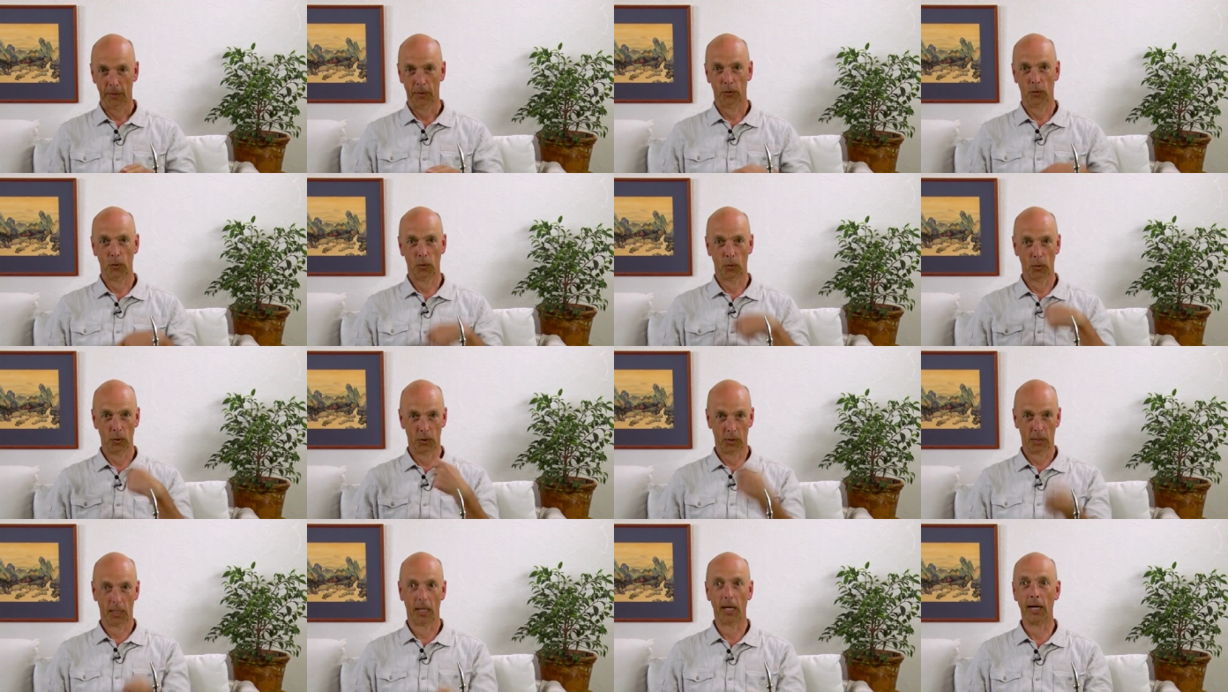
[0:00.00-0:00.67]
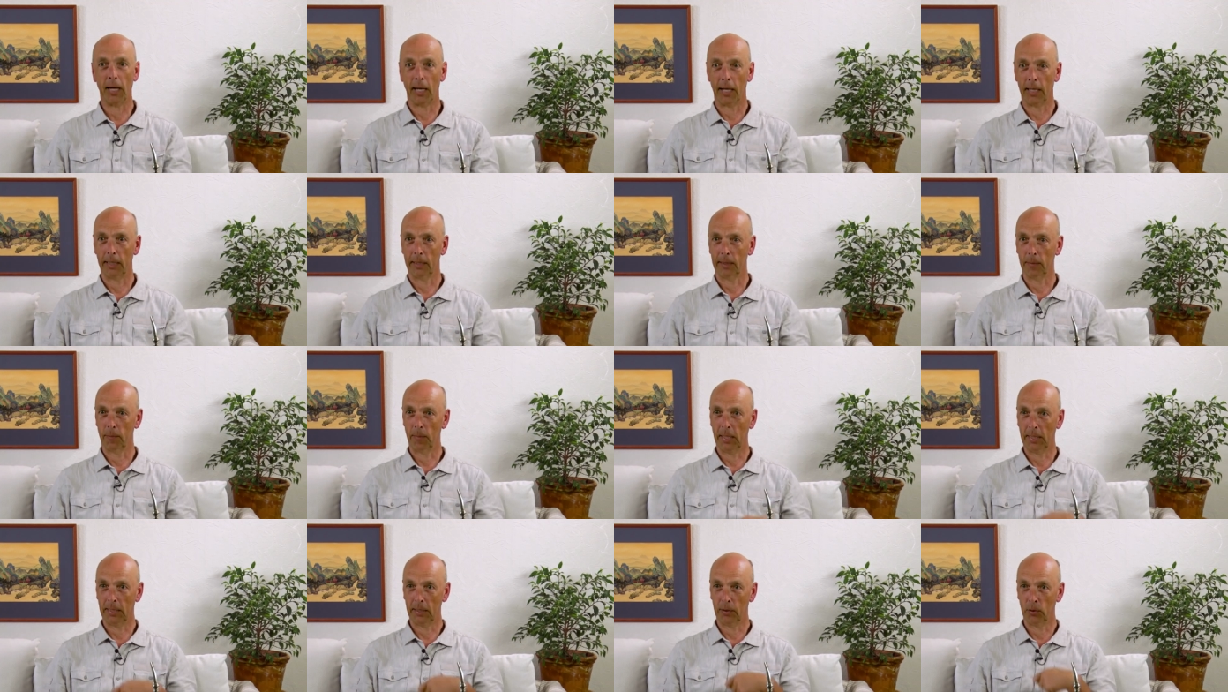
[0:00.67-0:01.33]
the good card,
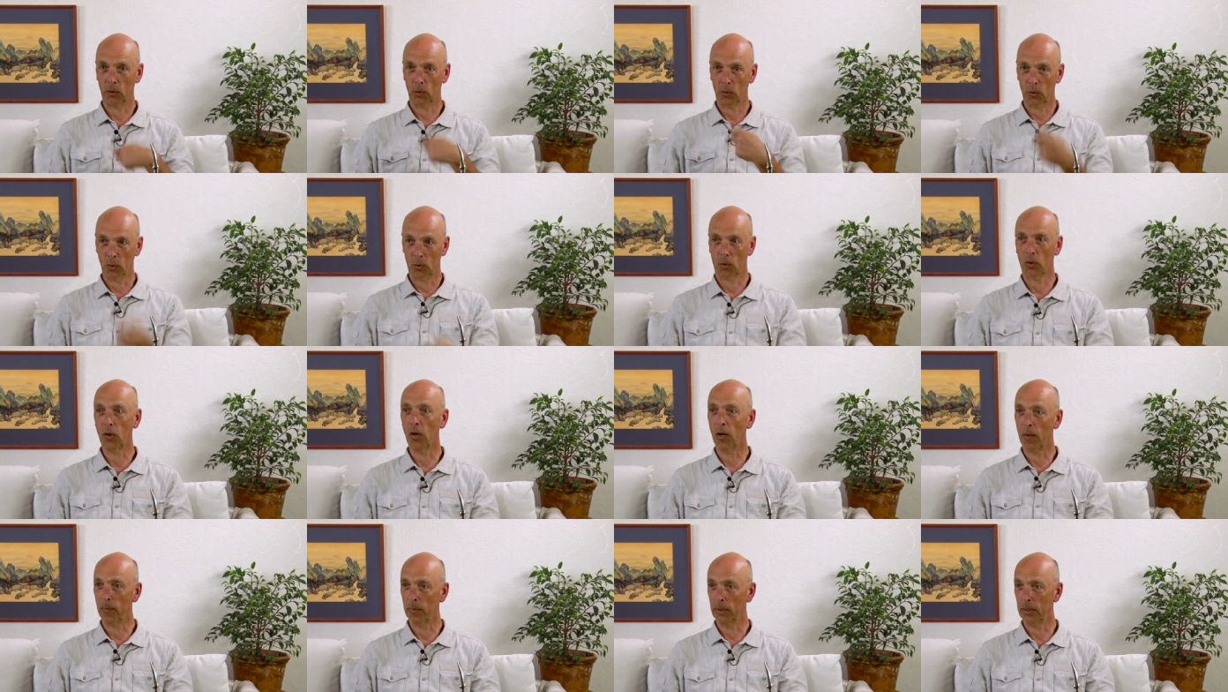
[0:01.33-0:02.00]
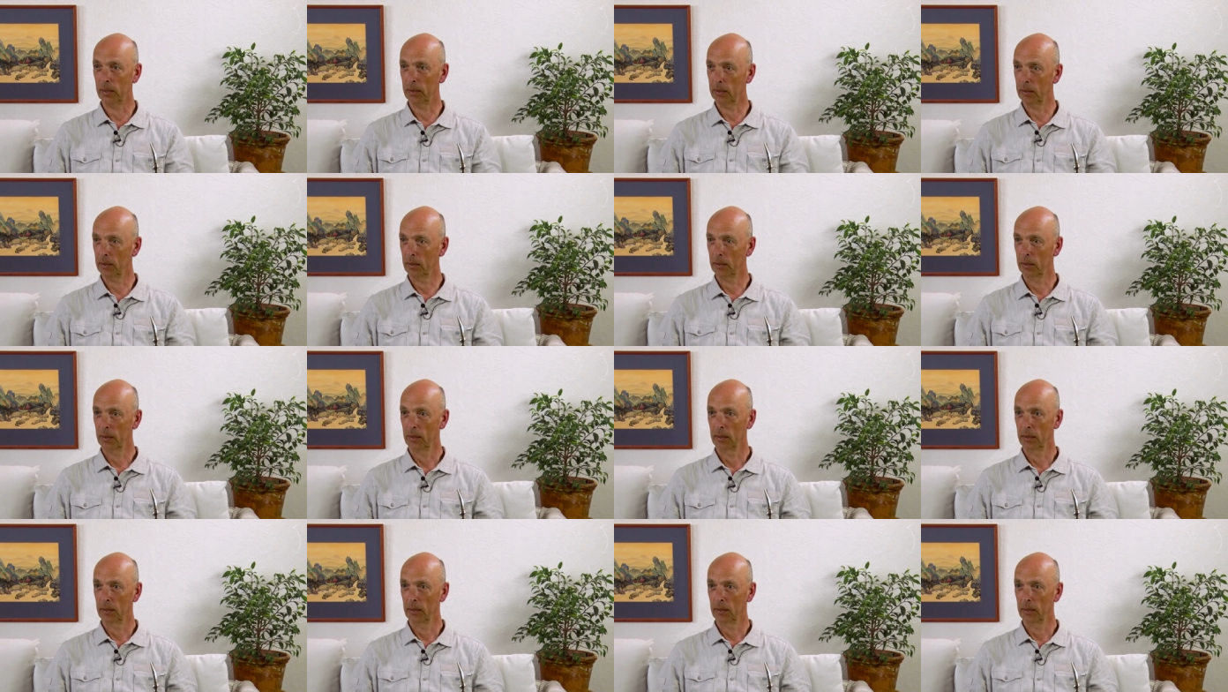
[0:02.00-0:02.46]
making the good comment.